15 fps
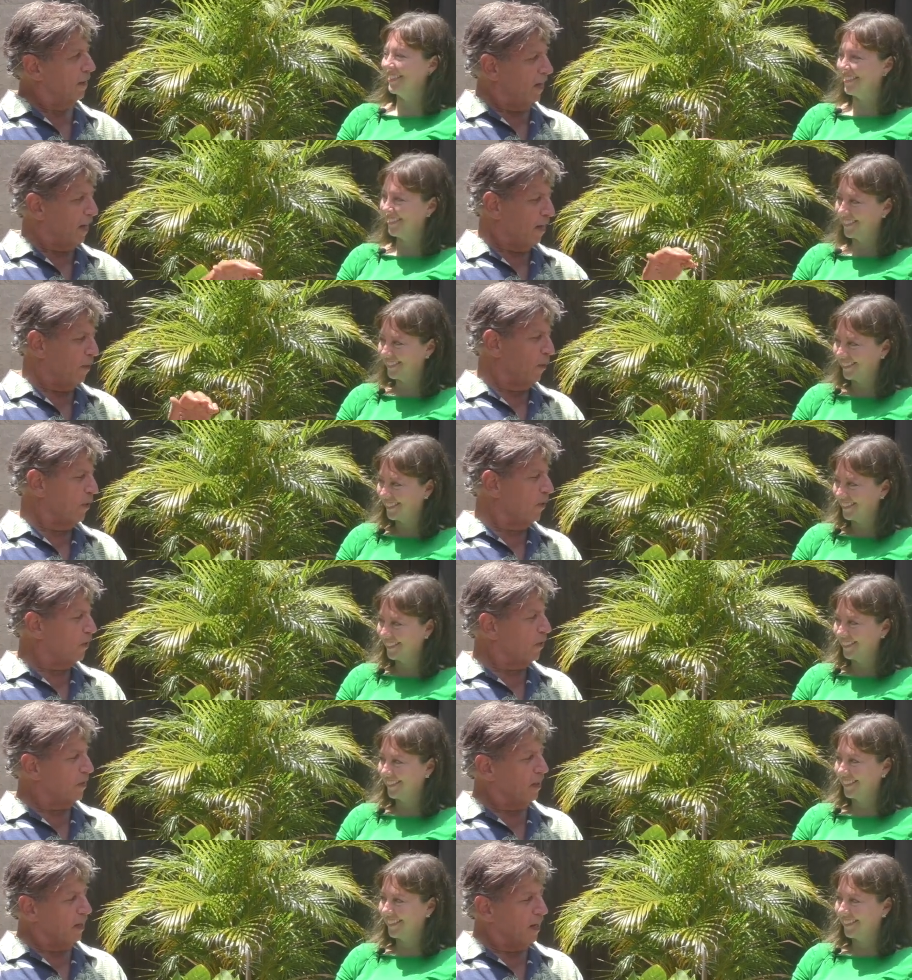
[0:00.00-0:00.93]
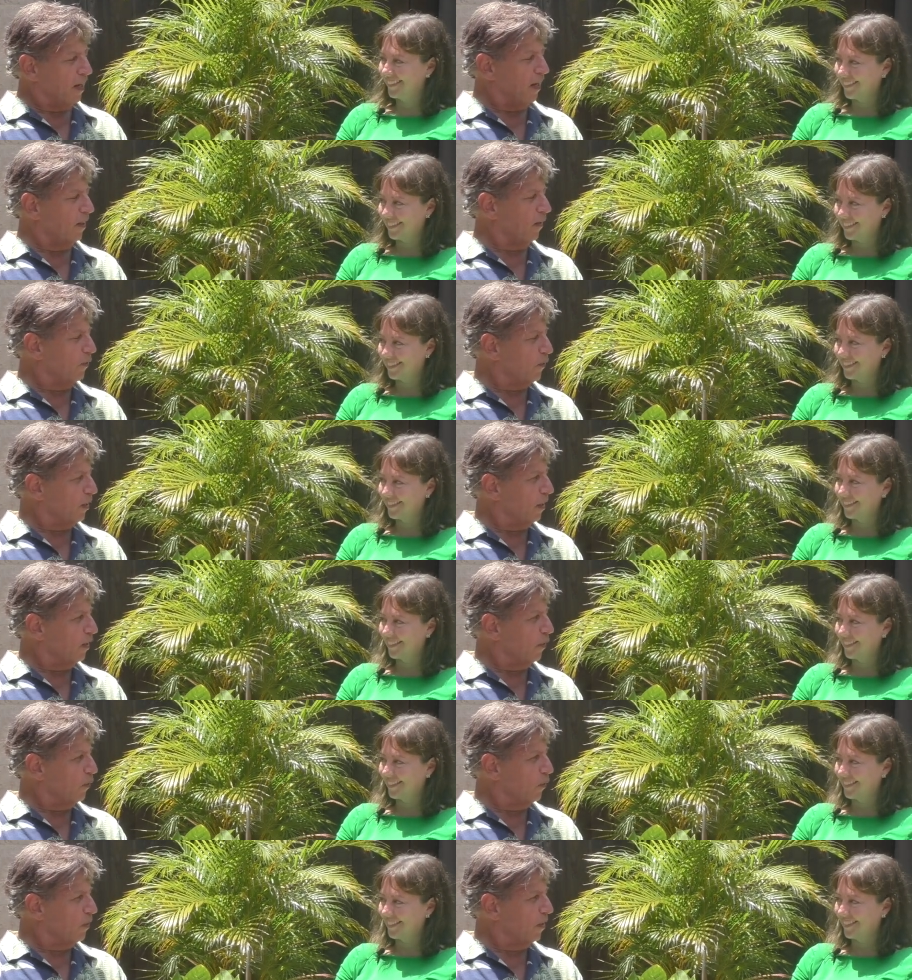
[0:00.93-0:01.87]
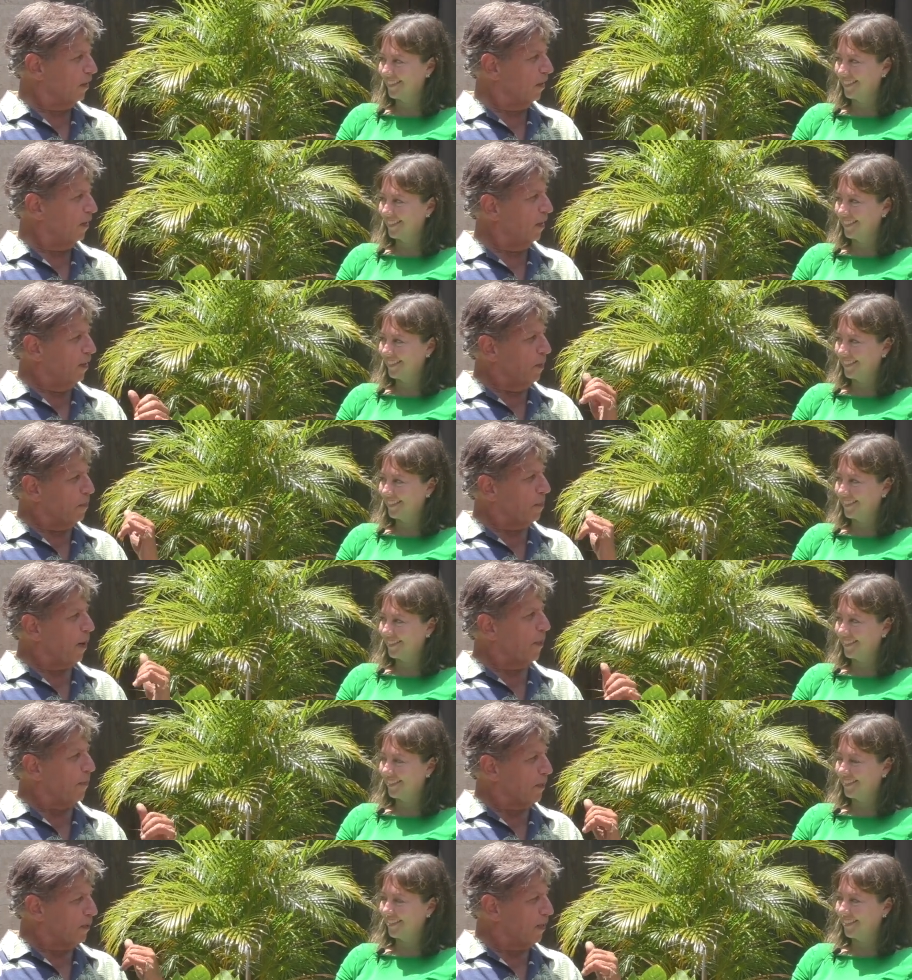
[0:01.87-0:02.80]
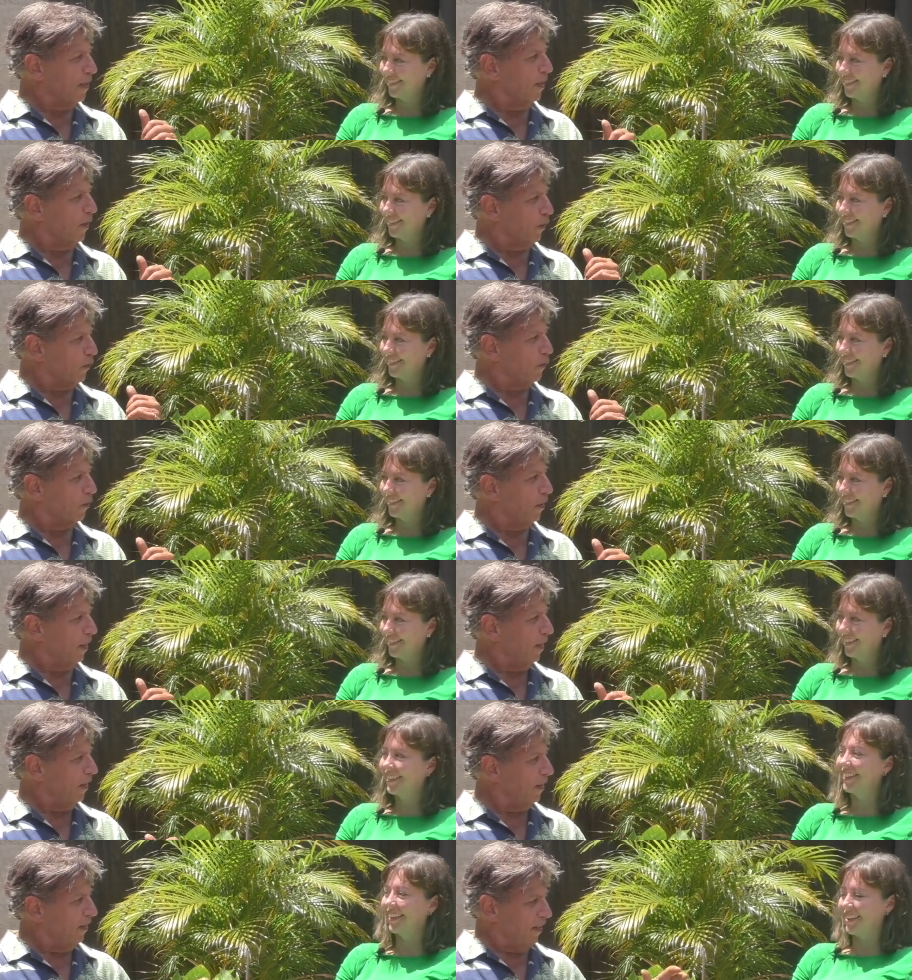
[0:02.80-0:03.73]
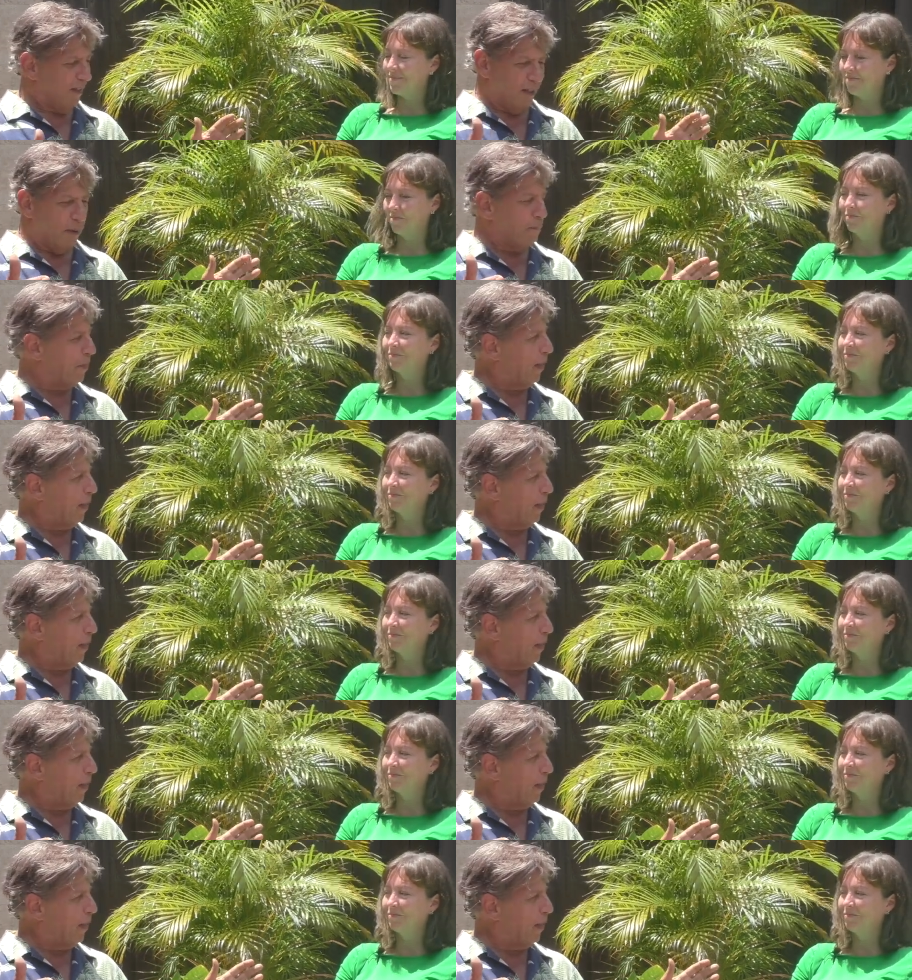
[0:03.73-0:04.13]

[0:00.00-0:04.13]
Speaker 1: Yeah, we used to. Yeah, he lives in Houston. Pappasitos, right? Yep. The